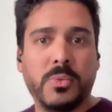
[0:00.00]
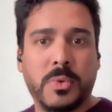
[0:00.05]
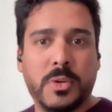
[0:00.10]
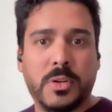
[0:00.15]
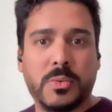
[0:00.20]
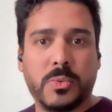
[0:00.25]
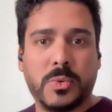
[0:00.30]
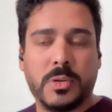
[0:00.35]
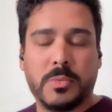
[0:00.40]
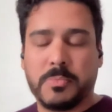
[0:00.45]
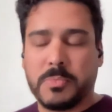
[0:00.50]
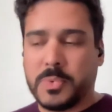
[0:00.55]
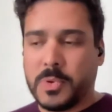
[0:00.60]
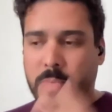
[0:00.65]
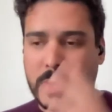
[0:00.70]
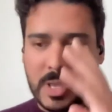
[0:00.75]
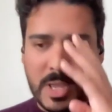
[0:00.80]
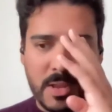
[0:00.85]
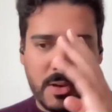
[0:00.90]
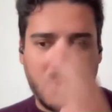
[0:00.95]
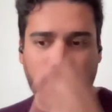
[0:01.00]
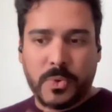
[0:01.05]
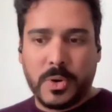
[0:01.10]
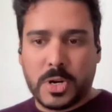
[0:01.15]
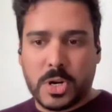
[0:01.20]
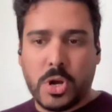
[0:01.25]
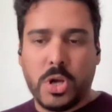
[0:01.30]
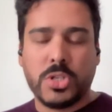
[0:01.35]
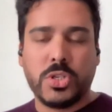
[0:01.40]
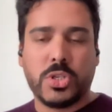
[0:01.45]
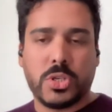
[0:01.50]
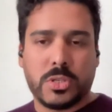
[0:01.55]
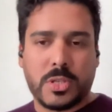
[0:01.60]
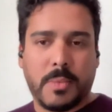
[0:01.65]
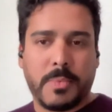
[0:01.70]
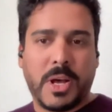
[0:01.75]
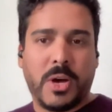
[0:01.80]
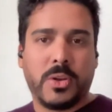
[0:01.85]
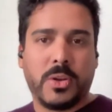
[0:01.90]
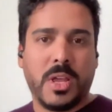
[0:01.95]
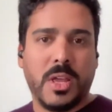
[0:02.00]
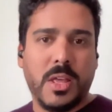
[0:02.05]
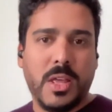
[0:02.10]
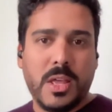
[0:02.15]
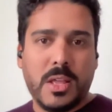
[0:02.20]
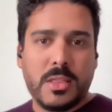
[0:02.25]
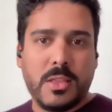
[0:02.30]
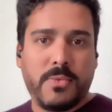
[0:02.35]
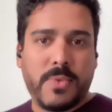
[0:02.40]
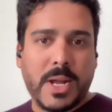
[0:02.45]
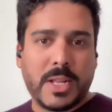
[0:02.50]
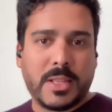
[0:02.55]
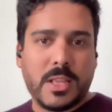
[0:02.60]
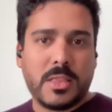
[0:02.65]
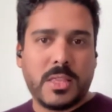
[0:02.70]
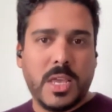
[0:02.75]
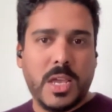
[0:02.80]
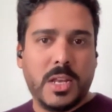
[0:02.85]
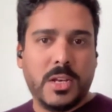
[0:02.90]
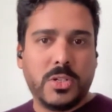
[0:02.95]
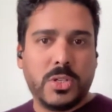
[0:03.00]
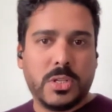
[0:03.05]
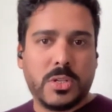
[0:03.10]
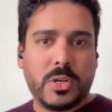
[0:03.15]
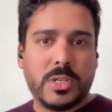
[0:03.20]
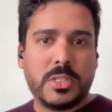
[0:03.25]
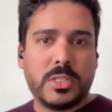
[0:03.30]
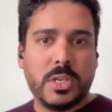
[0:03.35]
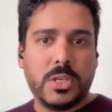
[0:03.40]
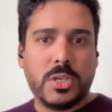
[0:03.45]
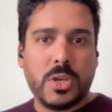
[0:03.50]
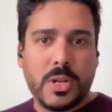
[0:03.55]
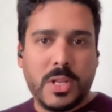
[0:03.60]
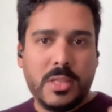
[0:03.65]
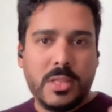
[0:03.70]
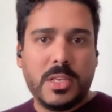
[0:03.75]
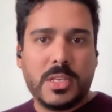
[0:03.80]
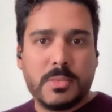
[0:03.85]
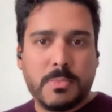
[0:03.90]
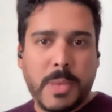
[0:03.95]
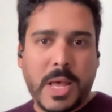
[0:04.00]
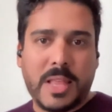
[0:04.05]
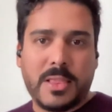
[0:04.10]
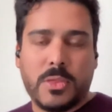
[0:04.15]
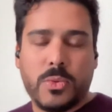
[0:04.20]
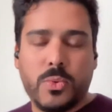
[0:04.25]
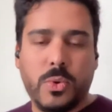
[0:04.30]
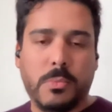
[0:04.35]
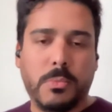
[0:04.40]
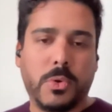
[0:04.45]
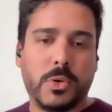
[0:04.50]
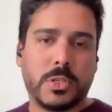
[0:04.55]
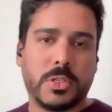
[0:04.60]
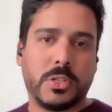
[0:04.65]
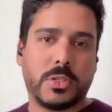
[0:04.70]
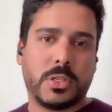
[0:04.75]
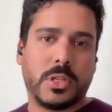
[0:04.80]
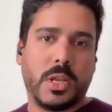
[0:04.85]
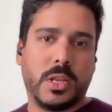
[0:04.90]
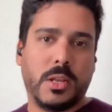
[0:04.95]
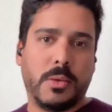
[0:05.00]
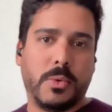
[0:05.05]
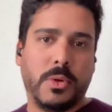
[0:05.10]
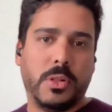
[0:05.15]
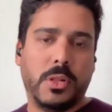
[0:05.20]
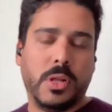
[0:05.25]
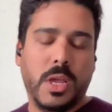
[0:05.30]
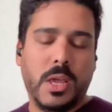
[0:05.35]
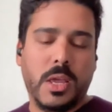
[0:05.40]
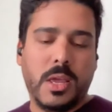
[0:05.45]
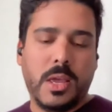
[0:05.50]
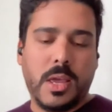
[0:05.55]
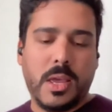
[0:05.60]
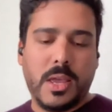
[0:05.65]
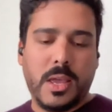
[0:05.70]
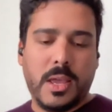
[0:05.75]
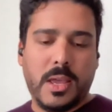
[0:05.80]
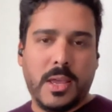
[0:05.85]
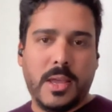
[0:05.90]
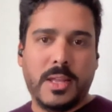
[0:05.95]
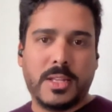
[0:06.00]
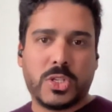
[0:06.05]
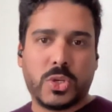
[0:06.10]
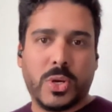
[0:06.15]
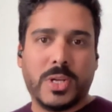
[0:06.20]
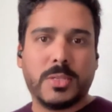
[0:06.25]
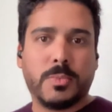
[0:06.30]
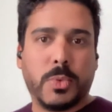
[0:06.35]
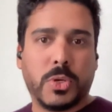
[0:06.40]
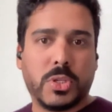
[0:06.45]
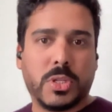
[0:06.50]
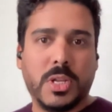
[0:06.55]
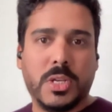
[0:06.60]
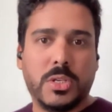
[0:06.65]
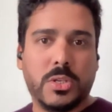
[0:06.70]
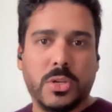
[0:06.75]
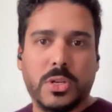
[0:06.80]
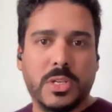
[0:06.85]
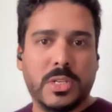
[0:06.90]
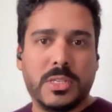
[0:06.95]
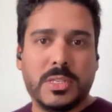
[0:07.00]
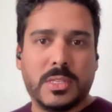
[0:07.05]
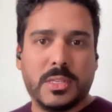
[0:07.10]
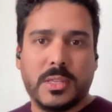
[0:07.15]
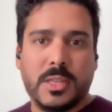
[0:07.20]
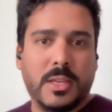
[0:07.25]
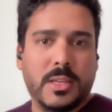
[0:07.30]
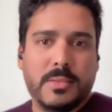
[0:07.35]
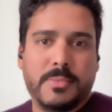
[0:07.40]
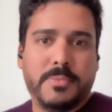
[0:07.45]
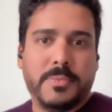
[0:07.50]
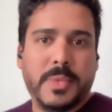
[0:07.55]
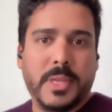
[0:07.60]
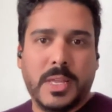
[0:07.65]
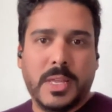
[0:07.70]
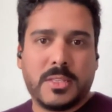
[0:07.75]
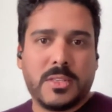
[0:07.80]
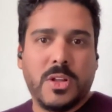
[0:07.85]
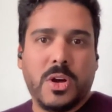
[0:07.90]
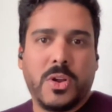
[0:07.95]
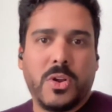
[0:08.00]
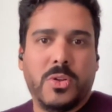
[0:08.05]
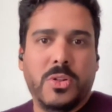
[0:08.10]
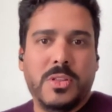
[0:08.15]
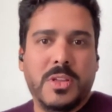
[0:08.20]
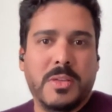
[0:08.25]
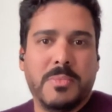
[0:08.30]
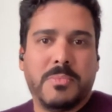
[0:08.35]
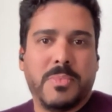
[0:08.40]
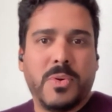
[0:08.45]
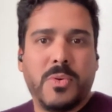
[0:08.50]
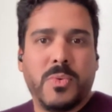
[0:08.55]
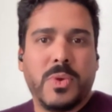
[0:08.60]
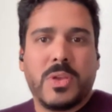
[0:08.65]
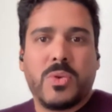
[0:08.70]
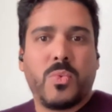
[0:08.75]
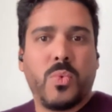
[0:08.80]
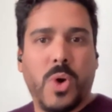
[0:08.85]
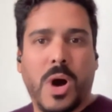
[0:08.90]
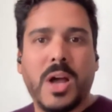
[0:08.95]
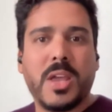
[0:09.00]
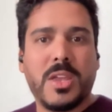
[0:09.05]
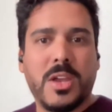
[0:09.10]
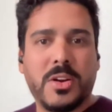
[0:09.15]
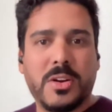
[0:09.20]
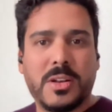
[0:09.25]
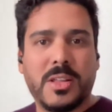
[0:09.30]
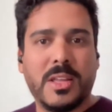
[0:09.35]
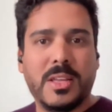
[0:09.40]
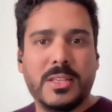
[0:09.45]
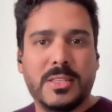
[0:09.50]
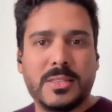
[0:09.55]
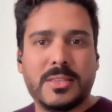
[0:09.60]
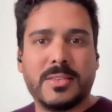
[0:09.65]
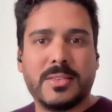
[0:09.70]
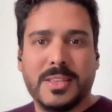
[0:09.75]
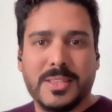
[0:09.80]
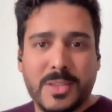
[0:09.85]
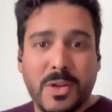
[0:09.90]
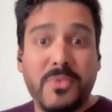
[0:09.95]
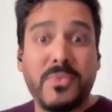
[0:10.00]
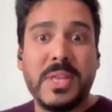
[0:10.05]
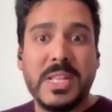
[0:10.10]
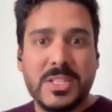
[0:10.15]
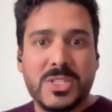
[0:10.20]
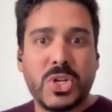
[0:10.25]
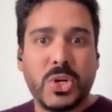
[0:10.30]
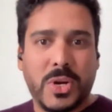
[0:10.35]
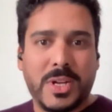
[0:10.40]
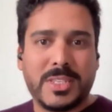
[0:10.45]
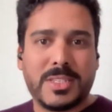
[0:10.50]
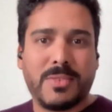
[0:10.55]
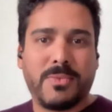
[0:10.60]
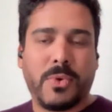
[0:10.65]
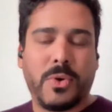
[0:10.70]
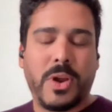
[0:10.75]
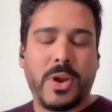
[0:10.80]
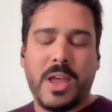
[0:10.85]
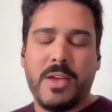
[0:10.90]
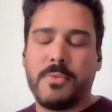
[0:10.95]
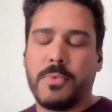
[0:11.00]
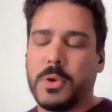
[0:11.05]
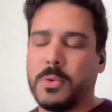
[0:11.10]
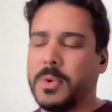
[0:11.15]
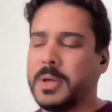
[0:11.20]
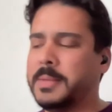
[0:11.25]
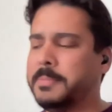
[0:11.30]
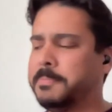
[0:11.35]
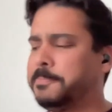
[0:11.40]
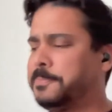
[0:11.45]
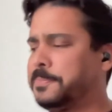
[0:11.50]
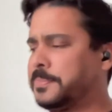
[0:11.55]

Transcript: We're conscious about the fact that the energy transition and this path to a more sustainable transportation it's not only required, it's of interest for everyone.